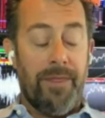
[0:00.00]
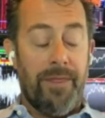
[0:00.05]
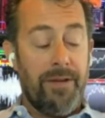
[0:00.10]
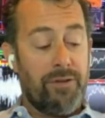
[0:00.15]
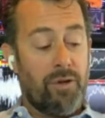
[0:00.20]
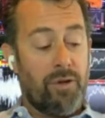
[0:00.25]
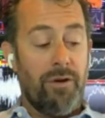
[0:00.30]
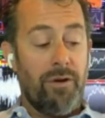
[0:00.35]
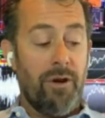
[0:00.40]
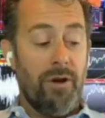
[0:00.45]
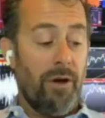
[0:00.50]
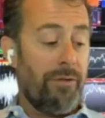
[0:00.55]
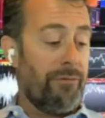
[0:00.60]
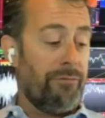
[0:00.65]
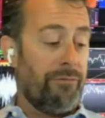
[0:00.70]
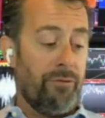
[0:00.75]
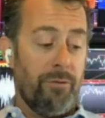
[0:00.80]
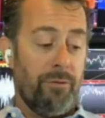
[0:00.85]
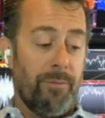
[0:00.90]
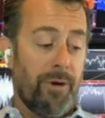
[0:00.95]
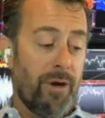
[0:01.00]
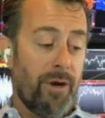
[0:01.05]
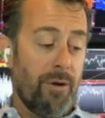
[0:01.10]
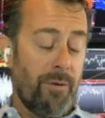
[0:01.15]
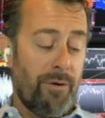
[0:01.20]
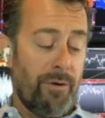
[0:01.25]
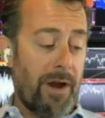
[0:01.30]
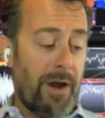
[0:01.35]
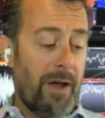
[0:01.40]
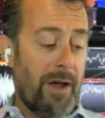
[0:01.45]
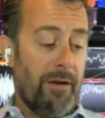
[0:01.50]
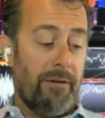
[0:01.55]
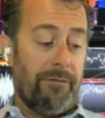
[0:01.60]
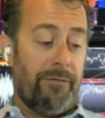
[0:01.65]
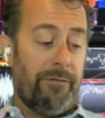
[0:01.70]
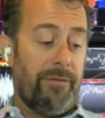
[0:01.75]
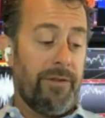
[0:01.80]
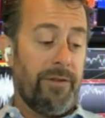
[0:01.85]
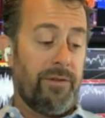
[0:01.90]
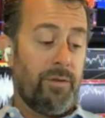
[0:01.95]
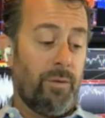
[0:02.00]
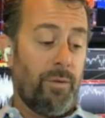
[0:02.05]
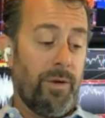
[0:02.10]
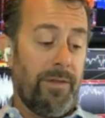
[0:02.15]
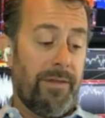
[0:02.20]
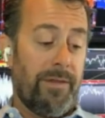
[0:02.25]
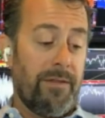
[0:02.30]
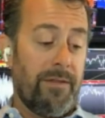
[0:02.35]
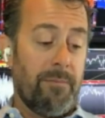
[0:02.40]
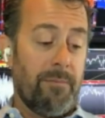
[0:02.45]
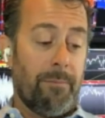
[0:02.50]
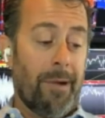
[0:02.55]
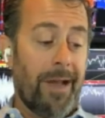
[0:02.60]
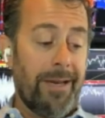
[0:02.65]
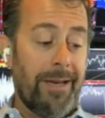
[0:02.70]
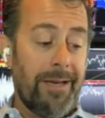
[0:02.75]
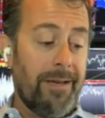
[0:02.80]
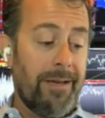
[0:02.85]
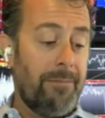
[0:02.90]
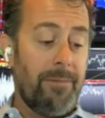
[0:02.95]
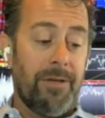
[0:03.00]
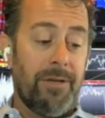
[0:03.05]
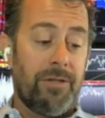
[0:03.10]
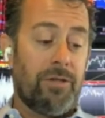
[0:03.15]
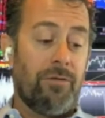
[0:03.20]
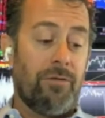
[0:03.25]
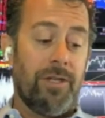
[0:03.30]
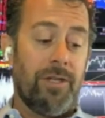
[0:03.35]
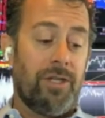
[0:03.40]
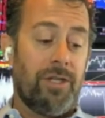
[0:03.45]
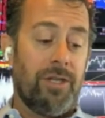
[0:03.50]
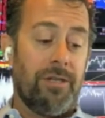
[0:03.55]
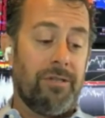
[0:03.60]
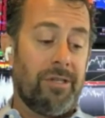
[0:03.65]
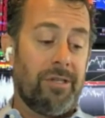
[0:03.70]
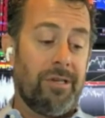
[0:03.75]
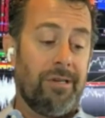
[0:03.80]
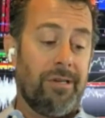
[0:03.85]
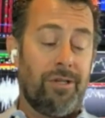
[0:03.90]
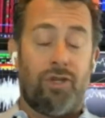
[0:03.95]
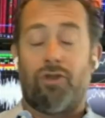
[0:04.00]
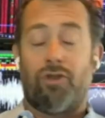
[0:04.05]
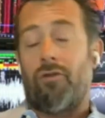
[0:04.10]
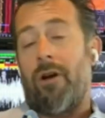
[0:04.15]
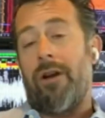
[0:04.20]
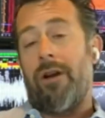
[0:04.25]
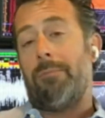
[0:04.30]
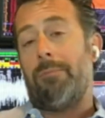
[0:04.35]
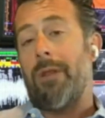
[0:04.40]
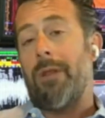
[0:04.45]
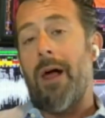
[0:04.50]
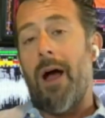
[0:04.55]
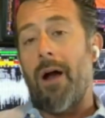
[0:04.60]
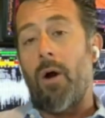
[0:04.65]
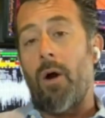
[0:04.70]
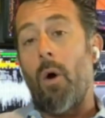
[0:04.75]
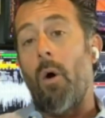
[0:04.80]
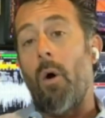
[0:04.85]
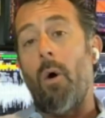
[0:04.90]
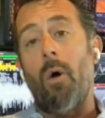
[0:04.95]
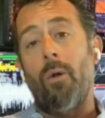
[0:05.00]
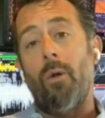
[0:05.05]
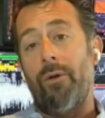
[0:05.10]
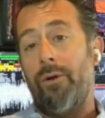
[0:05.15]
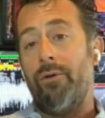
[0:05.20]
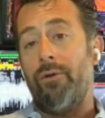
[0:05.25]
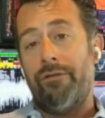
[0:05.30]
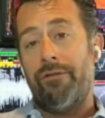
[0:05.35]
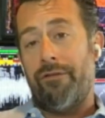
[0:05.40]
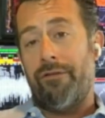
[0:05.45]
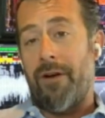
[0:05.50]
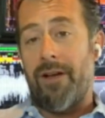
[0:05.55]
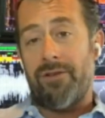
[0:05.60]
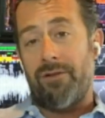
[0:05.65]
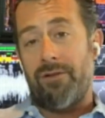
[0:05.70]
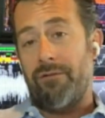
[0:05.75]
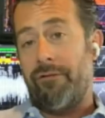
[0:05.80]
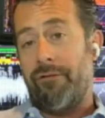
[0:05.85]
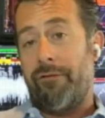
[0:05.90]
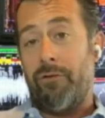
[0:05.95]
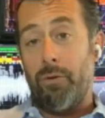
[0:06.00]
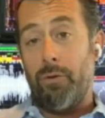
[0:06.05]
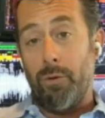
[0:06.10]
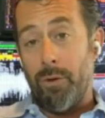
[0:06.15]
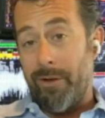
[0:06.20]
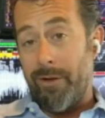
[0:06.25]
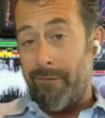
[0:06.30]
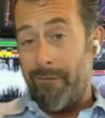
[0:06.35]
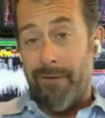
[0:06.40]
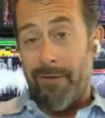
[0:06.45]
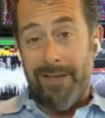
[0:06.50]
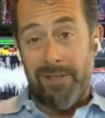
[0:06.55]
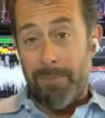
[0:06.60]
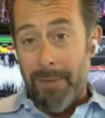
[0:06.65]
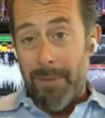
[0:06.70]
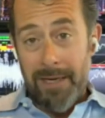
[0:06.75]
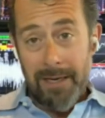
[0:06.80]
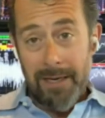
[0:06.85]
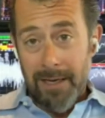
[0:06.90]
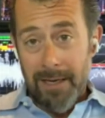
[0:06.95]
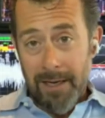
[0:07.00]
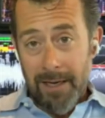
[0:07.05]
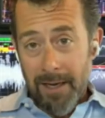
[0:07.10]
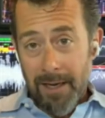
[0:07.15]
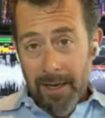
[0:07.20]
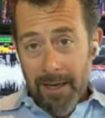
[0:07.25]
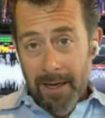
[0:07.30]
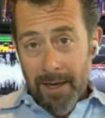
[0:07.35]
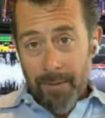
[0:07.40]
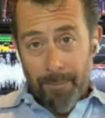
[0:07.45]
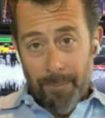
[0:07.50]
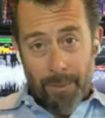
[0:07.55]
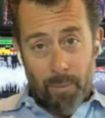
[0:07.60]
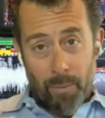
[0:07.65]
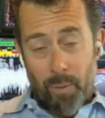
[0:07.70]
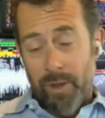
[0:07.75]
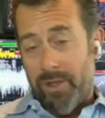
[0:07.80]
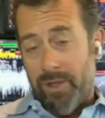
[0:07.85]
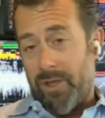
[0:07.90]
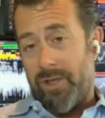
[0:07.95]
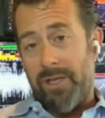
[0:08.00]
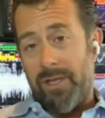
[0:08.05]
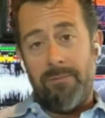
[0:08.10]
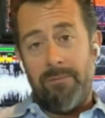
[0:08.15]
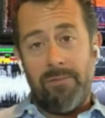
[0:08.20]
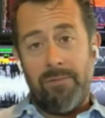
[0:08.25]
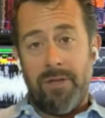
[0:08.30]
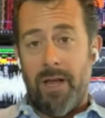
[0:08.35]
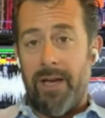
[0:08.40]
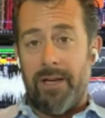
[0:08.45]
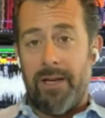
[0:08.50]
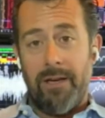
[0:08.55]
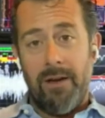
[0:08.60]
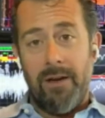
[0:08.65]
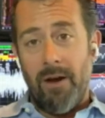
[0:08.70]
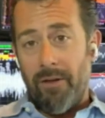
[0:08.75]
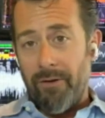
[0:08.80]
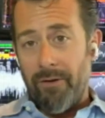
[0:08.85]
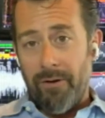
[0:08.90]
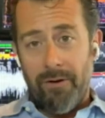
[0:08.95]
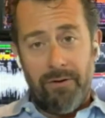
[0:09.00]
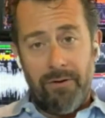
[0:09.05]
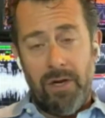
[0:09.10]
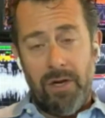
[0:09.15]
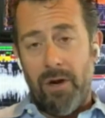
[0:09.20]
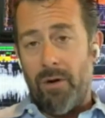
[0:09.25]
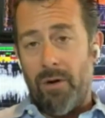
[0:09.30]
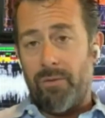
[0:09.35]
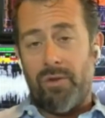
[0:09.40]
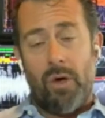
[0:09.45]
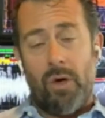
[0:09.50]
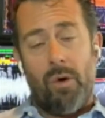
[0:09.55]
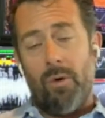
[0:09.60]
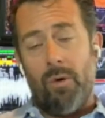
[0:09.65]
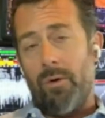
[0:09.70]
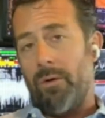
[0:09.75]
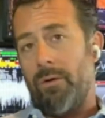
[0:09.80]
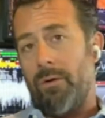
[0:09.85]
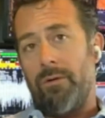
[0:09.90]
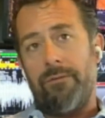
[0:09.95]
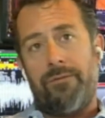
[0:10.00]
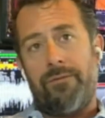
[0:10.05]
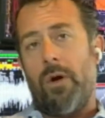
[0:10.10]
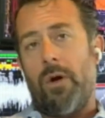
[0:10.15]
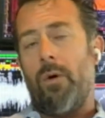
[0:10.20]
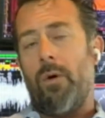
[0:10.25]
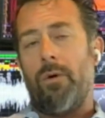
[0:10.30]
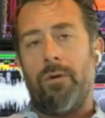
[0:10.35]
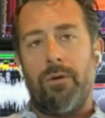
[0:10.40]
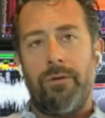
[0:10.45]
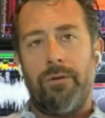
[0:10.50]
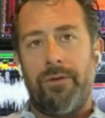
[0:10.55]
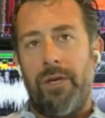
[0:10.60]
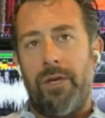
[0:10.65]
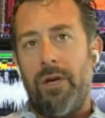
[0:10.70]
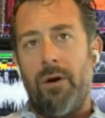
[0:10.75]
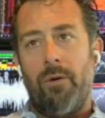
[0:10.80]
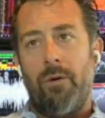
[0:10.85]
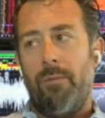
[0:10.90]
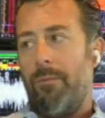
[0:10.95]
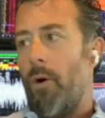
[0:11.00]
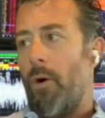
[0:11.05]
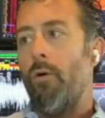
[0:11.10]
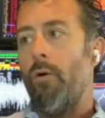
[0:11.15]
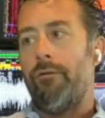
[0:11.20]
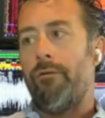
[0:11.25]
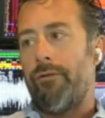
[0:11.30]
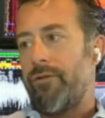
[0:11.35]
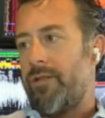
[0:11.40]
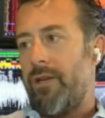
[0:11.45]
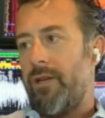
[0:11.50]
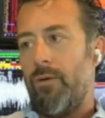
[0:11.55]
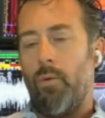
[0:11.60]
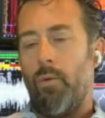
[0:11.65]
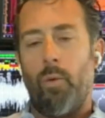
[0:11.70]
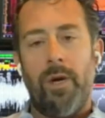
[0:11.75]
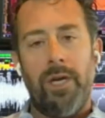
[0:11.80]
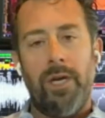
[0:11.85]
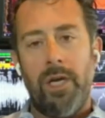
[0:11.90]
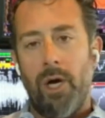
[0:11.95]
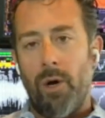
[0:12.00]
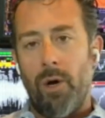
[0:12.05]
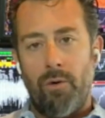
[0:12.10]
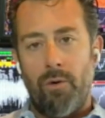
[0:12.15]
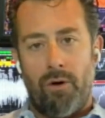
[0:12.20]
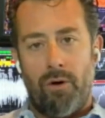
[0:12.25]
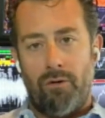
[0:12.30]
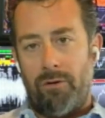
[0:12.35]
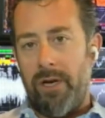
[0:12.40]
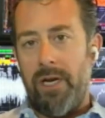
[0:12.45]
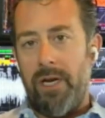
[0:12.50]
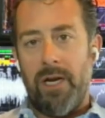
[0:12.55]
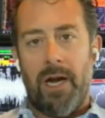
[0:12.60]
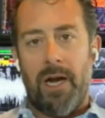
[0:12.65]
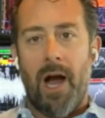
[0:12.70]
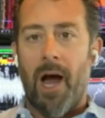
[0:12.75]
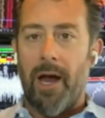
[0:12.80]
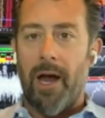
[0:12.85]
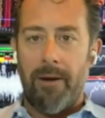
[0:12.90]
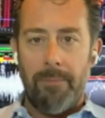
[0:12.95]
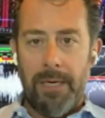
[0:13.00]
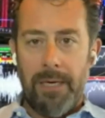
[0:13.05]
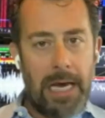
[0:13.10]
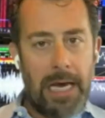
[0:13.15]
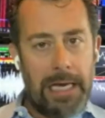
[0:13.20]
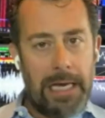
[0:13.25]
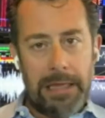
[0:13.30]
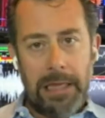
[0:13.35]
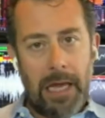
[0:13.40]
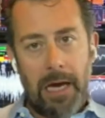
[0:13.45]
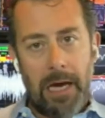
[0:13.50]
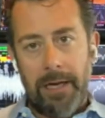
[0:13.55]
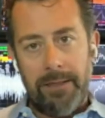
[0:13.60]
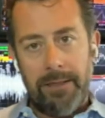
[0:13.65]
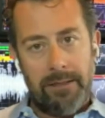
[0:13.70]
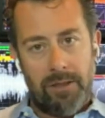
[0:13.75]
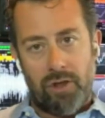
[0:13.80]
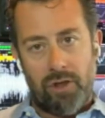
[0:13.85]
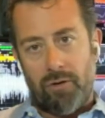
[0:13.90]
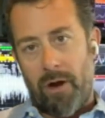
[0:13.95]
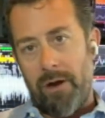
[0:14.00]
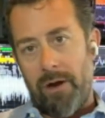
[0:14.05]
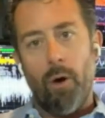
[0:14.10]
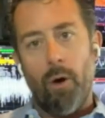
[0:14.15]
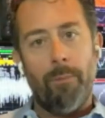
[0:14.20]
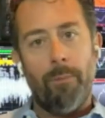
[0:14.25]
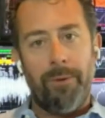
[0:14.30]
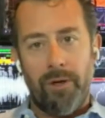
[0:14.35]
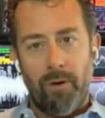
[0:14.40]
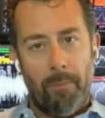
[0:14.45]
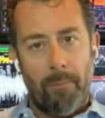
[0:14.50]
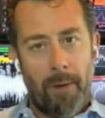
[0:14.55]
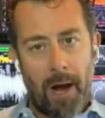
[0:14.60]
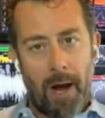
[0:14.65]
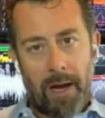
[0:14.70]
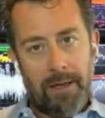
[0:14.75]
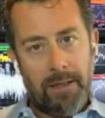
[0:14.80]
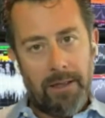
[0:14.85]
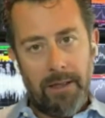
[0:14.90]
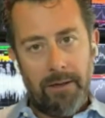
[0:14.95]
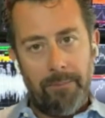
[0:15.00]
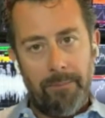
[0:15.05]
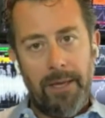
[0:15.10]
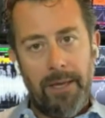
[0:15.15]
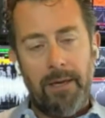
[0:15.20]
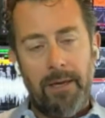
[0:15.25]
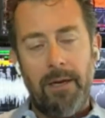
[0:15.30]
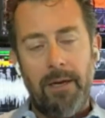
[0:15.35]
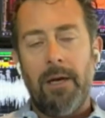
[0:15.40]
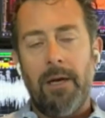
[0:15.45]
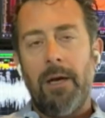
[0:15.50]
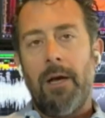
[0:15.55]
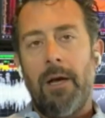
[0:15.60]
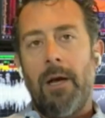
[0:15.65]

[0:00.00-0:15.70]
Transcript: There's another rumor going around on FinTwit that the Biden administration is going to try to block all new fossil fuel investment which seems like another you know total total you know Overton window green economy headline to try to open your mind a little bit.